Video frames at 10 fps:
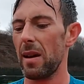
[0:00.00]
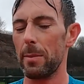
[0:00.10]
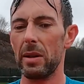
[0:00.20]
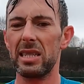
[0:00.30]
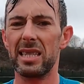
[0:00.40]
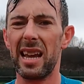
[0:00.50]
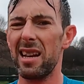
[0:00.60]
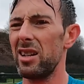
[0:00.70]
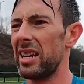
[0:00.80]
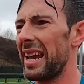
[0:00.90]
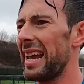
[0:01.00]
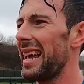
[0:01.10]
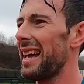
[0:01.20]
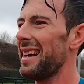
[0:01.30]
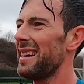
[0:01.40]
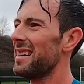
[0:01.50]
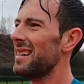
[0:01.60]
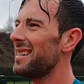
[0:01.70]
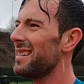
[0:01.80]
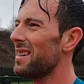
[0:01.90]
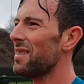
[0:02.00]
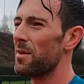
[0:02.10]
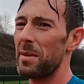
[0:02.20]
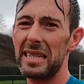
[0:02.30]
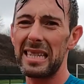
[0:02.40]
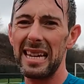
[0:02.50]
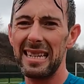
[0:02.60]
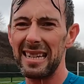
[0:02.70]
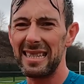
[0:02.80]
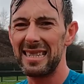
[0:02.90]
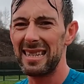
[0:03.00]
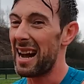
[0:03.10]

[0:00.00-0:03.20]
pack my skater hoodie. My skater days.